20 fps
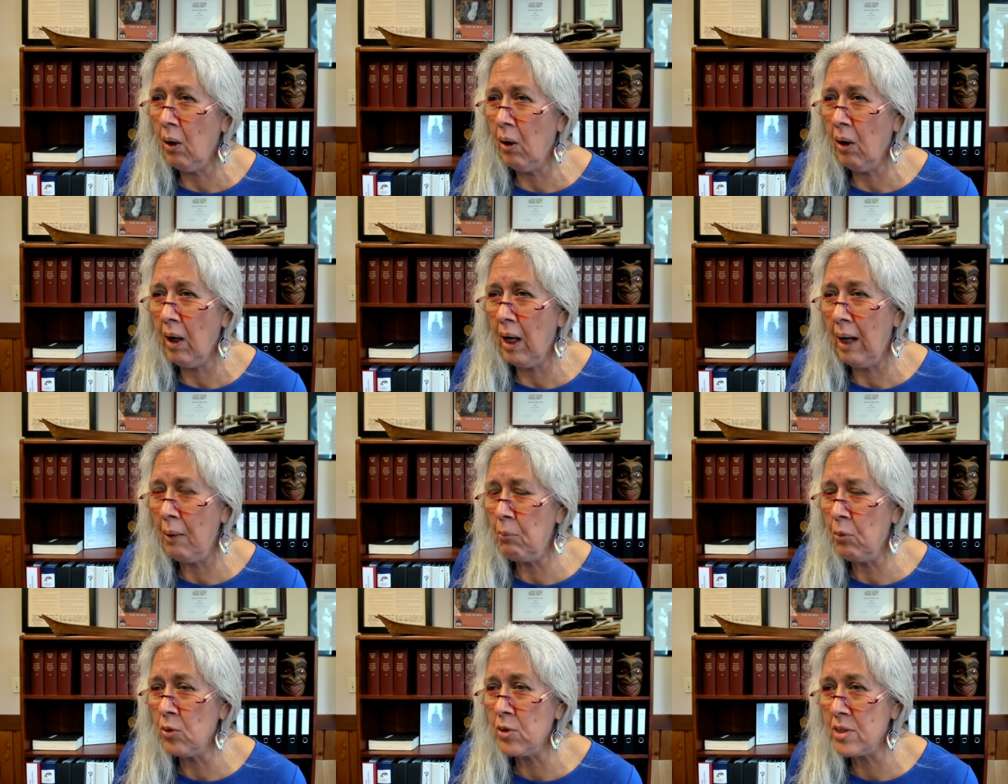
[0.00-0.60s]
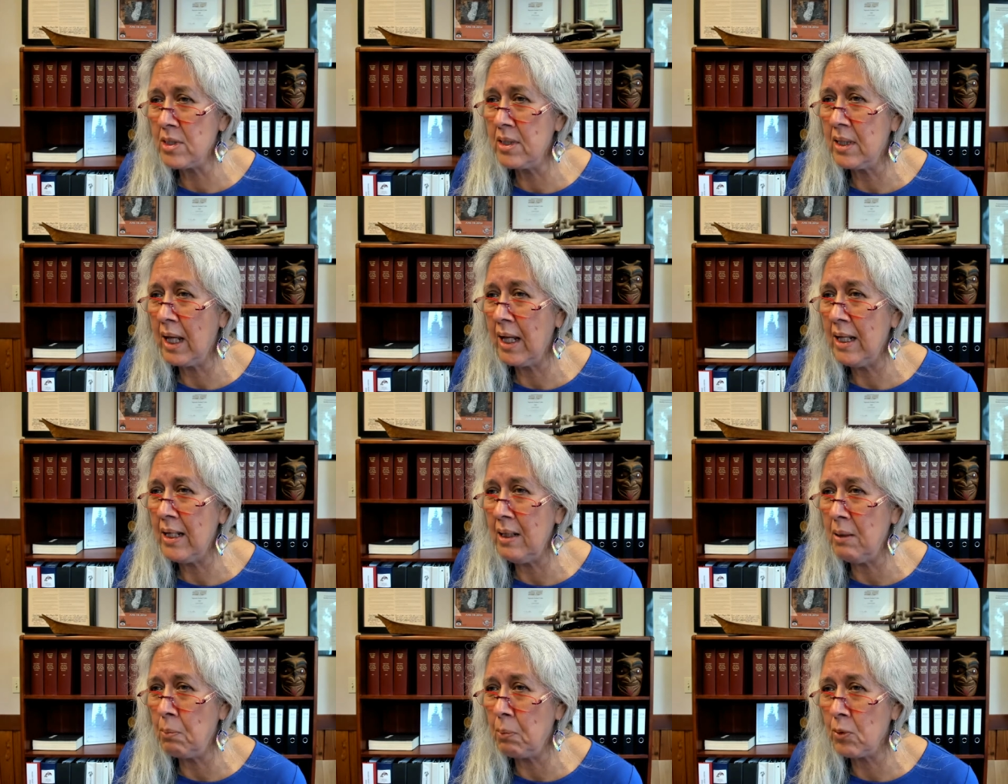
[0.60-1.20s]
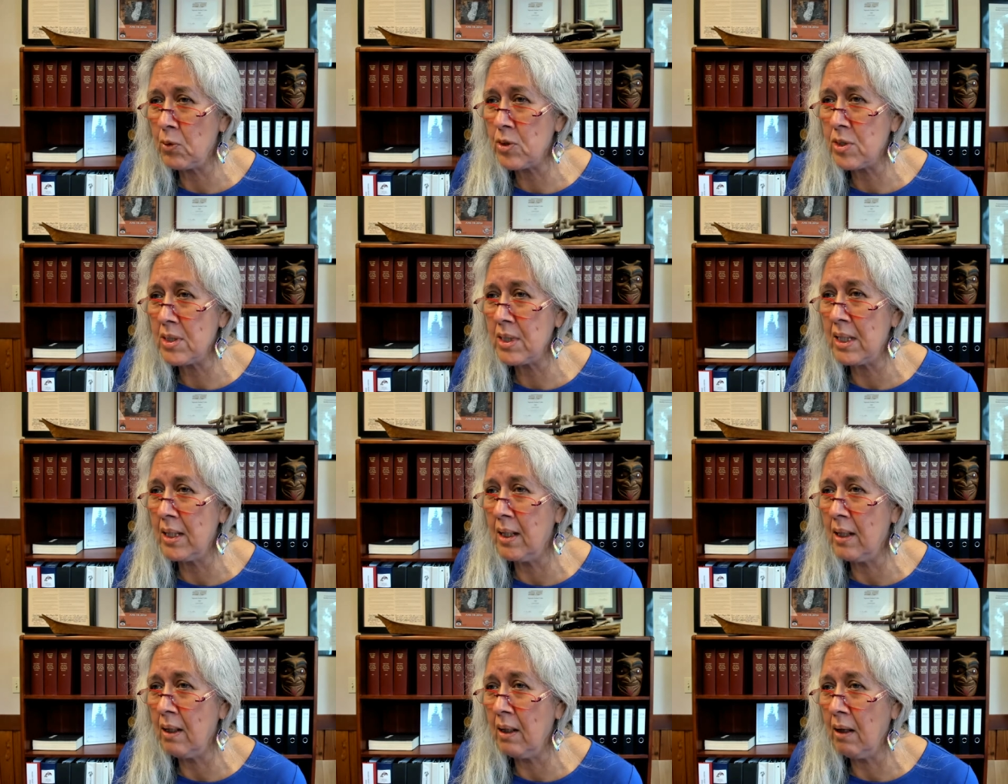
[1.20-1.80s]
almost
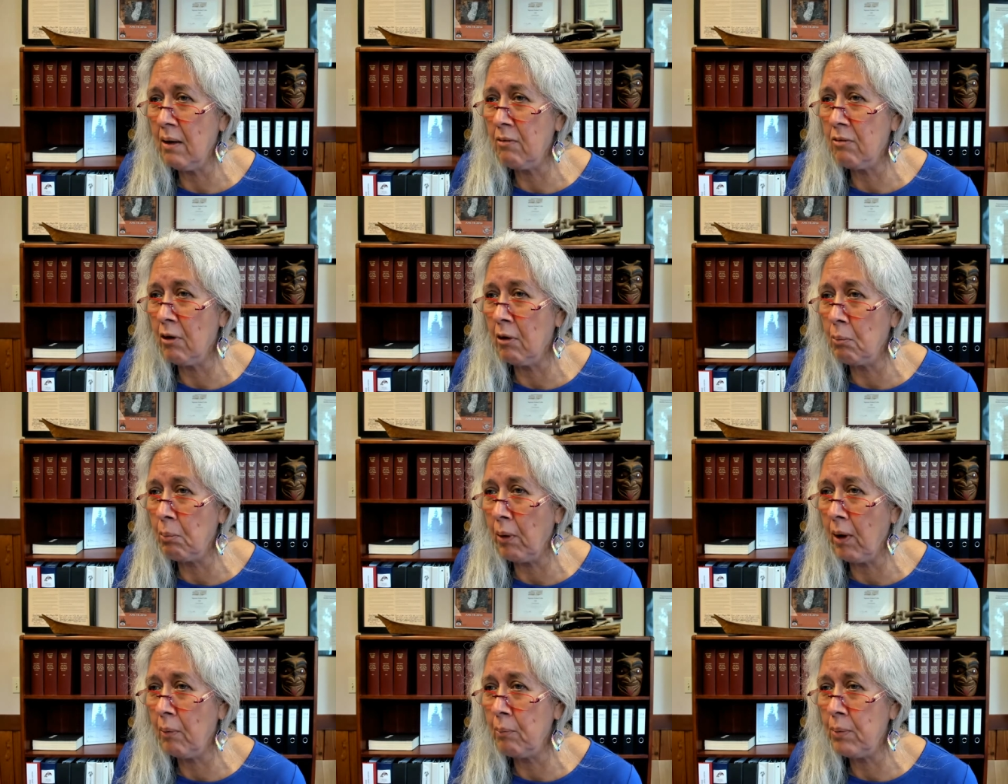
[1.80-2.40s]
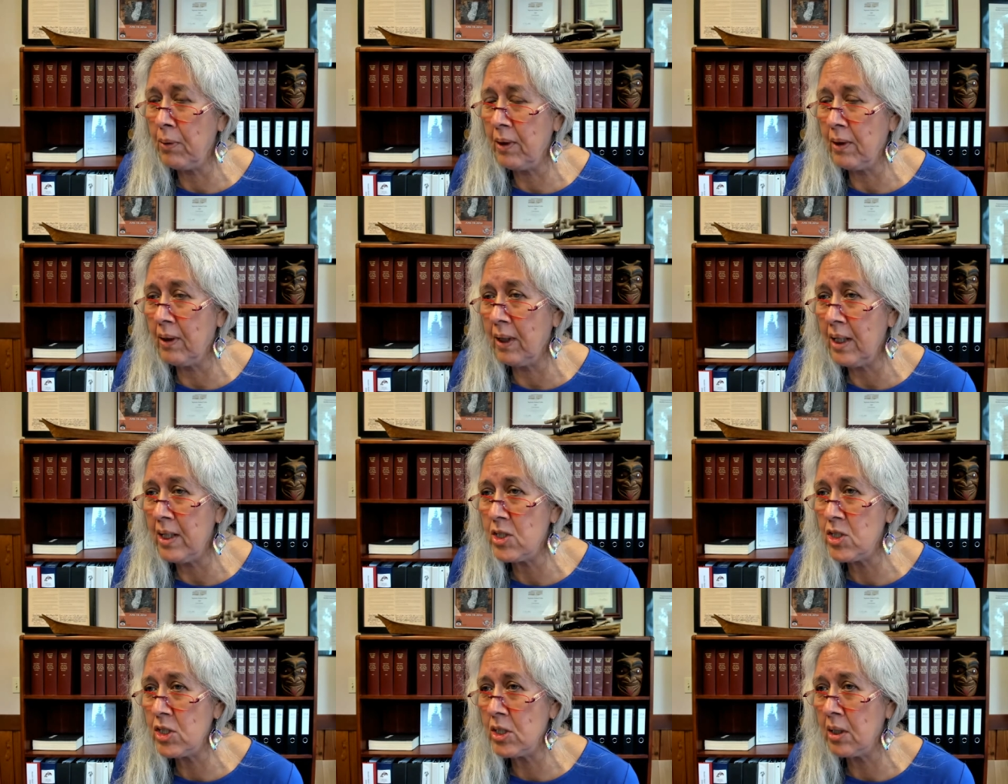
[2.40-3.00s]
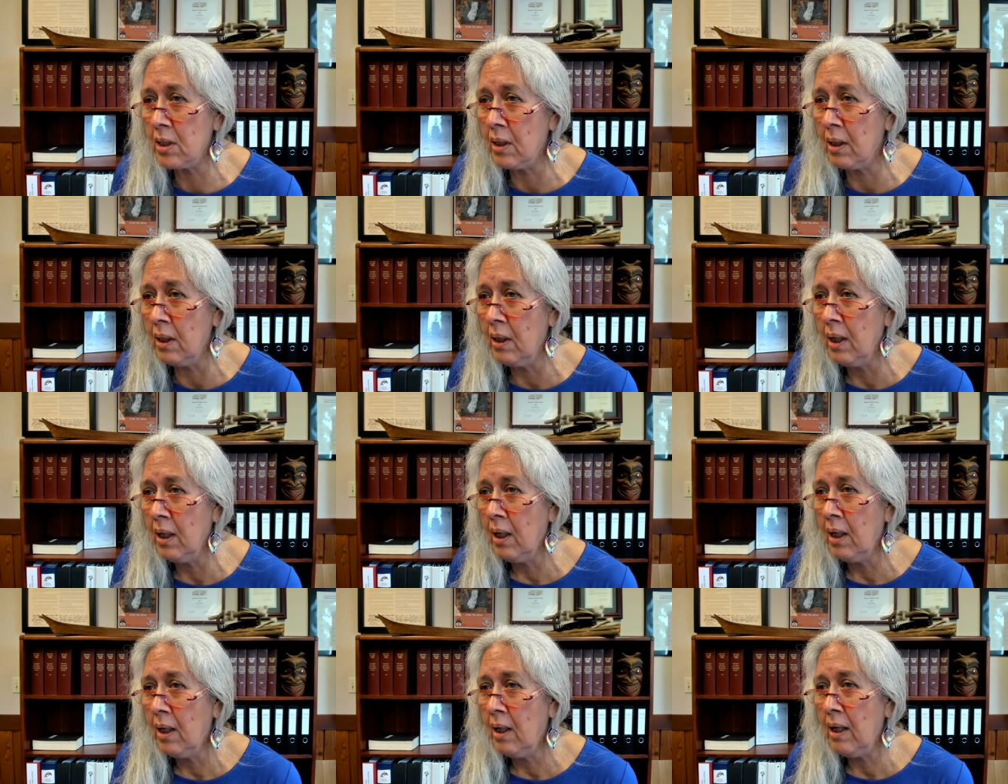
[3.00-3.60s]
90% of our population,
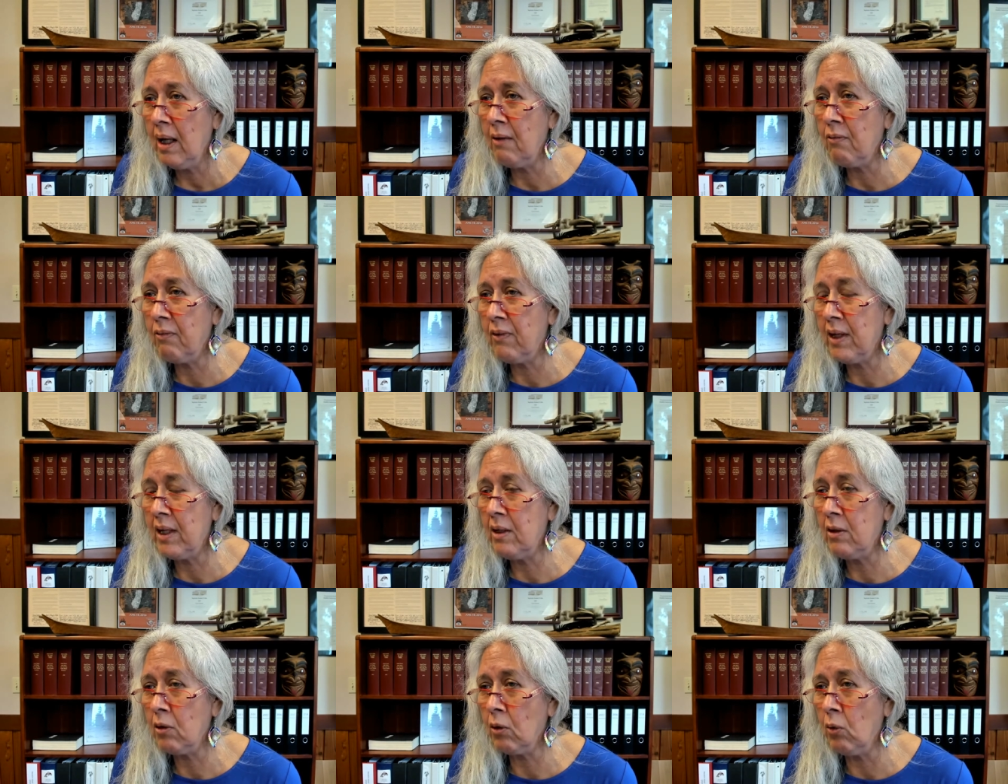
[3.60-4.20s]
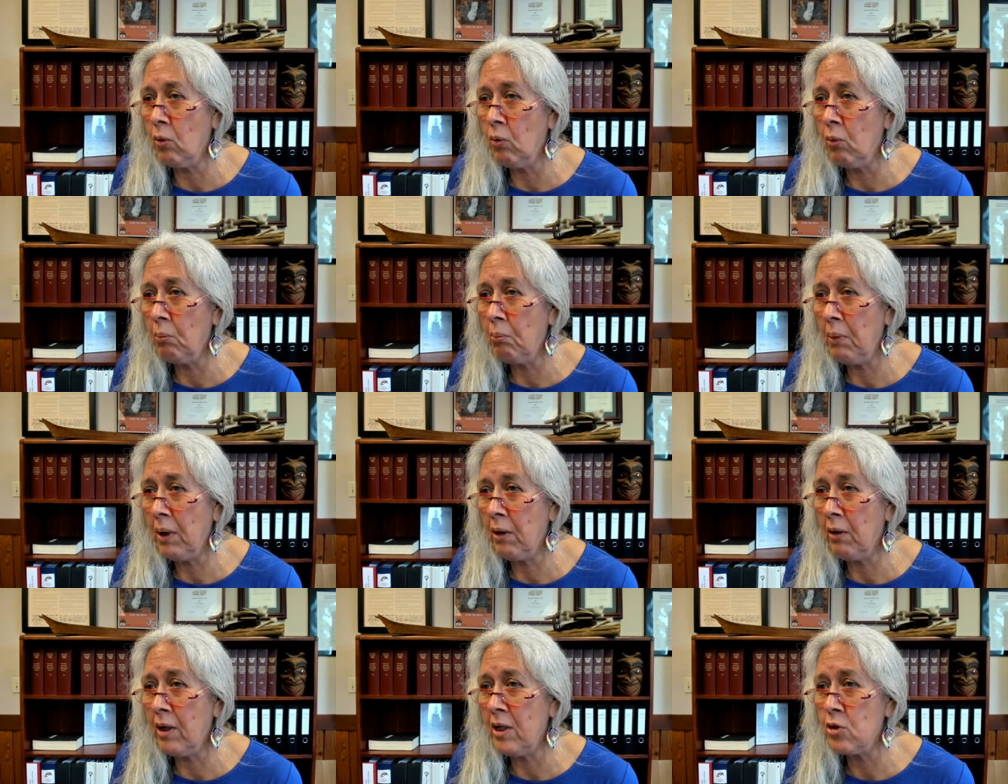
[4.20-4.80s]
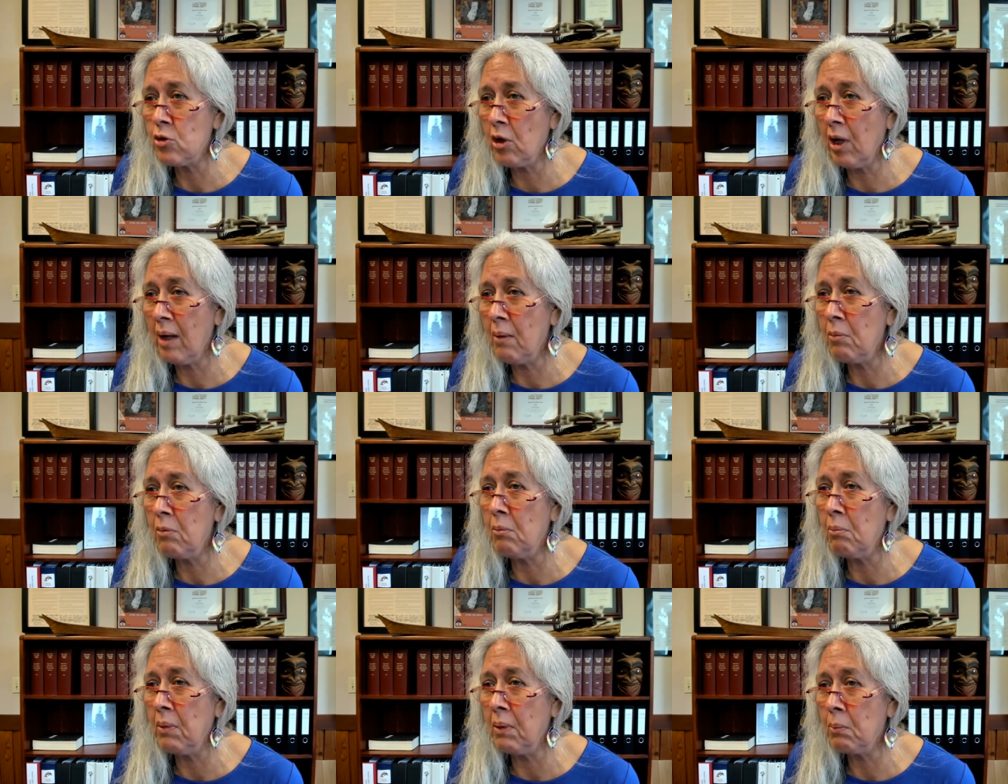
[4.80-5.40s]
if they don't marry tribal
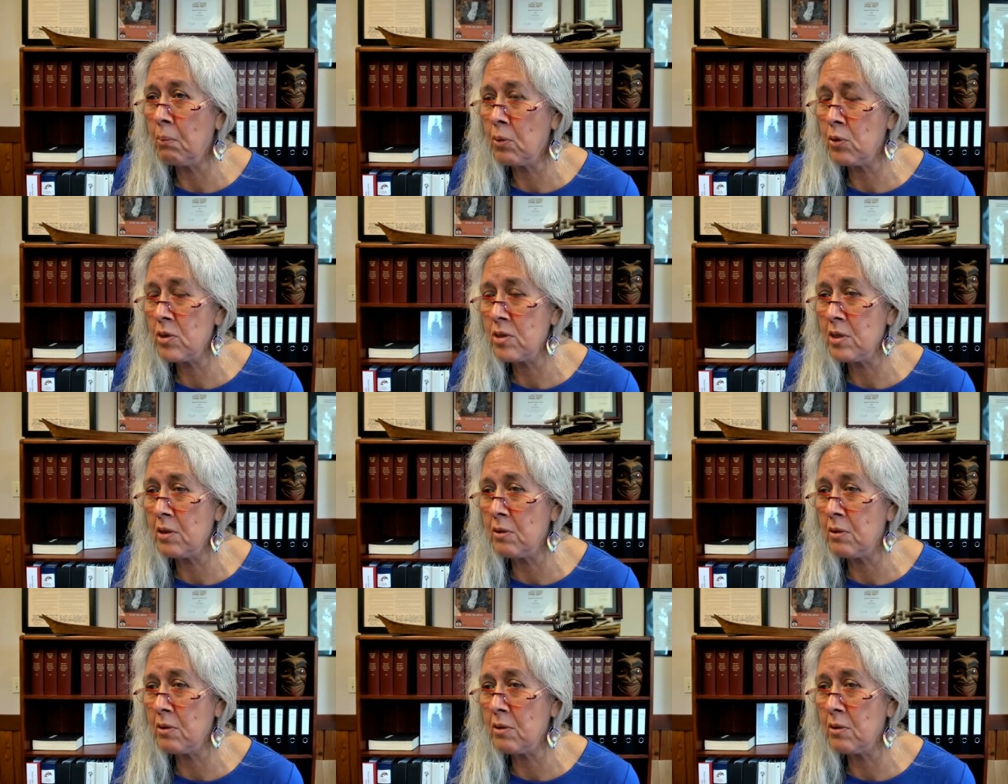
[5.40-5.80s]
members, their